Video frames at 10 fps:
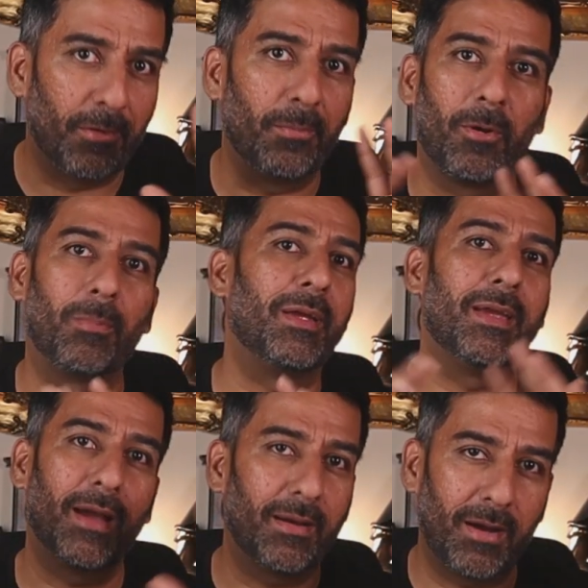You can
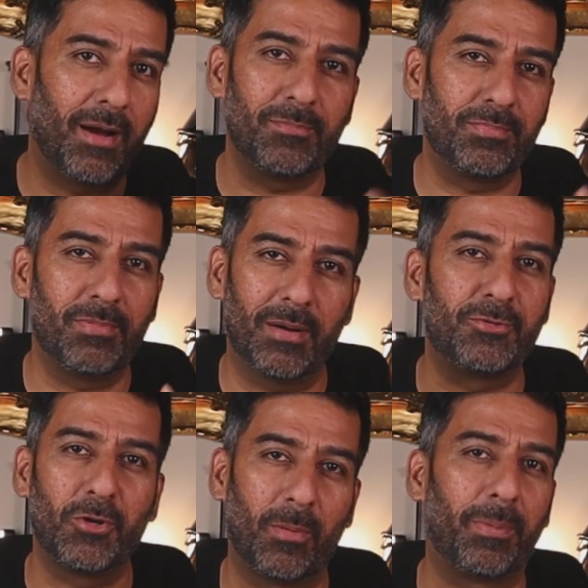probably,
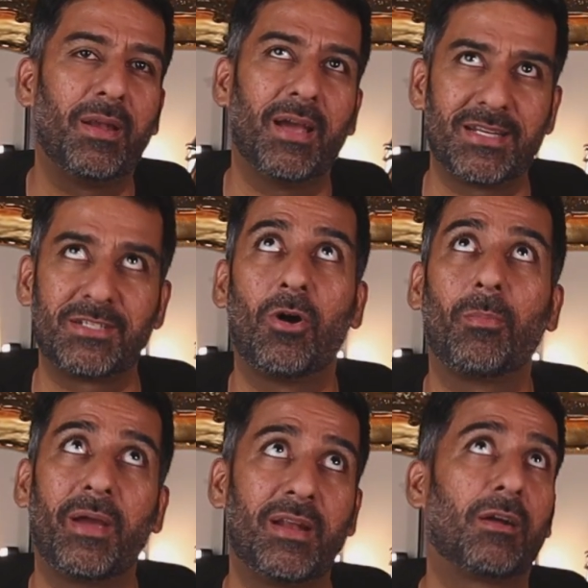I'm sure Aprilia has
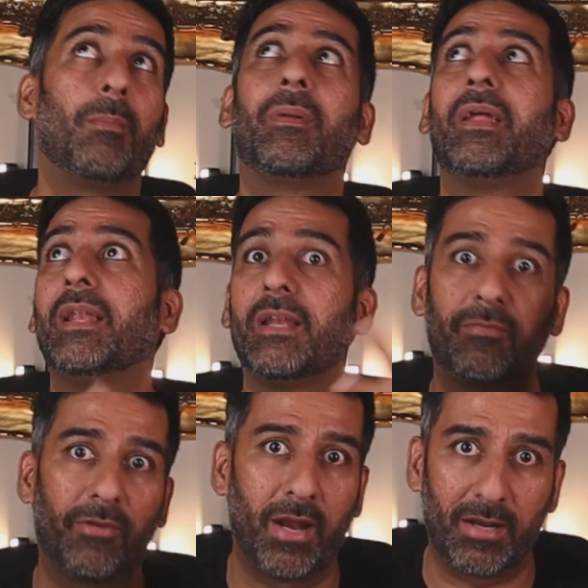not made a completely
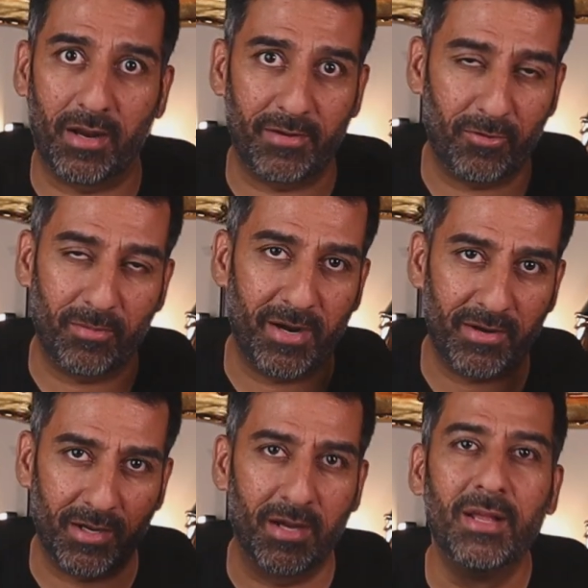different headlight for
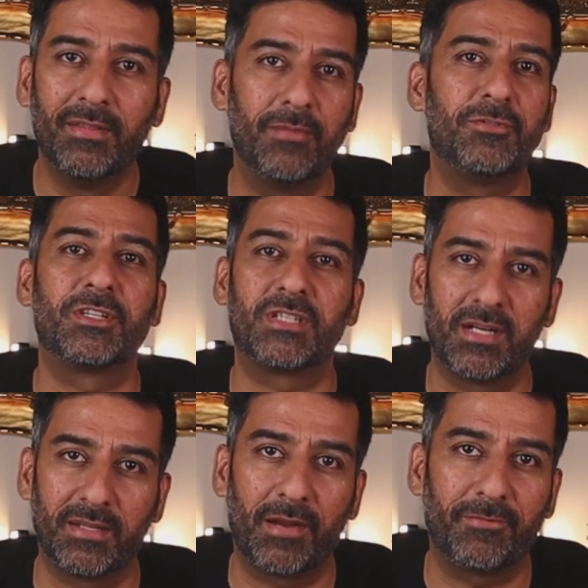America. They've just
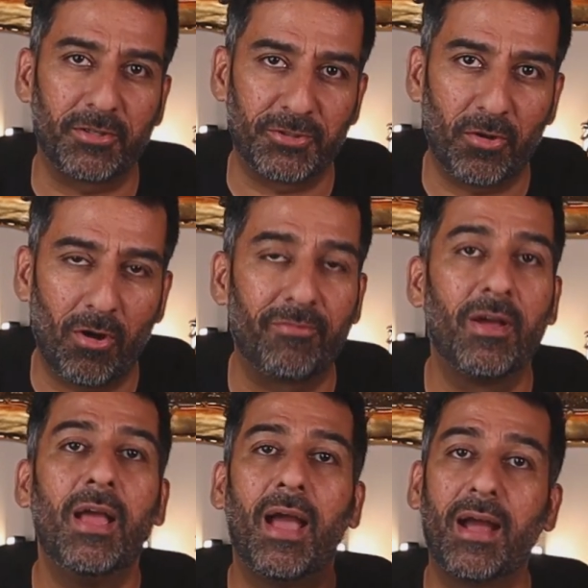turned that function off.
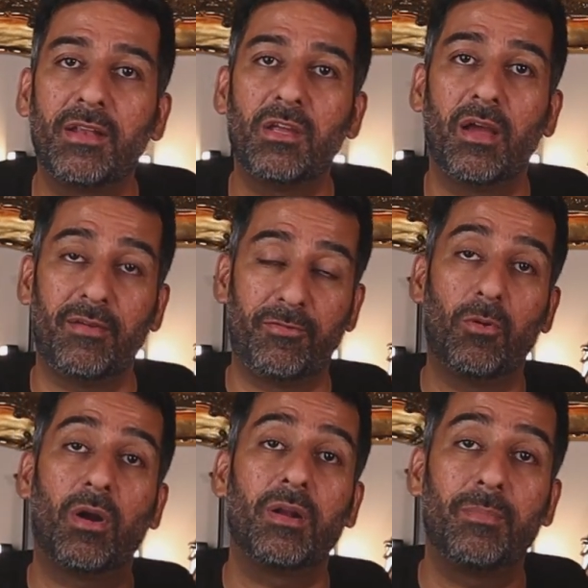And if
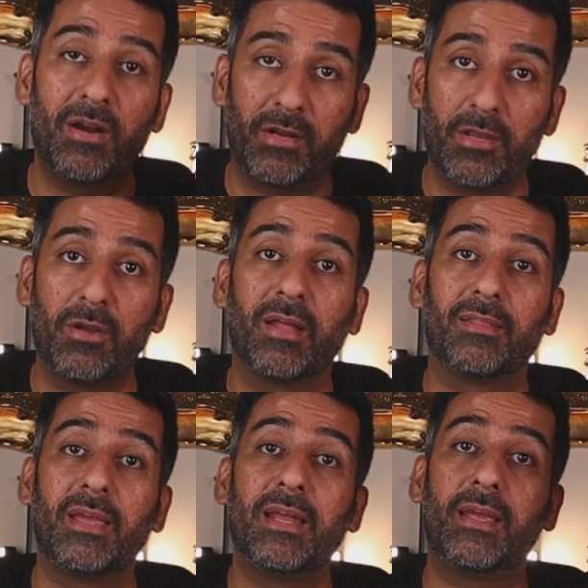you are in America, you
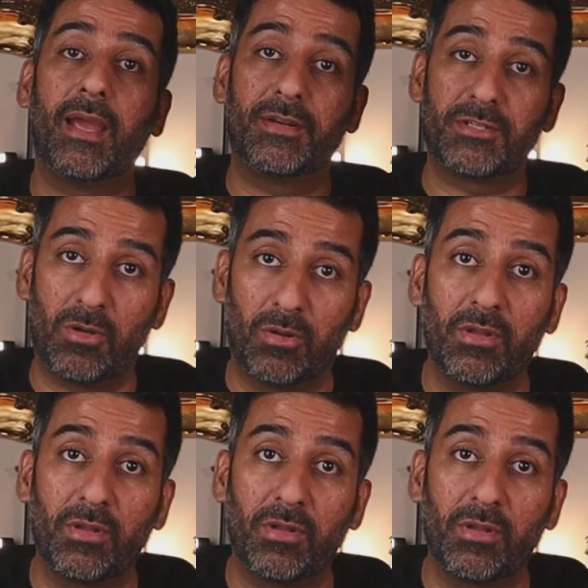get the indicators